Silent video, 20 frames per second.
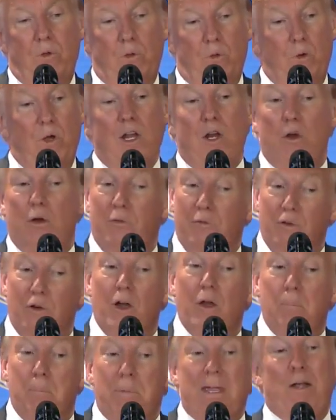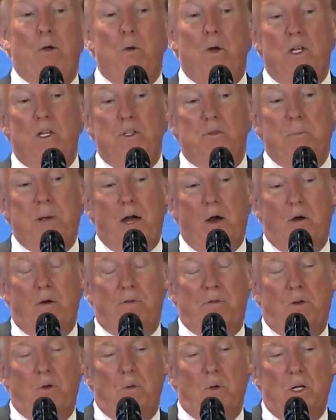300 very big ones,
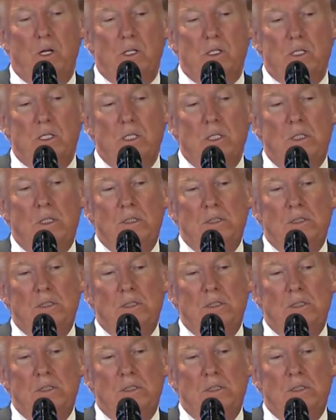powerful ones.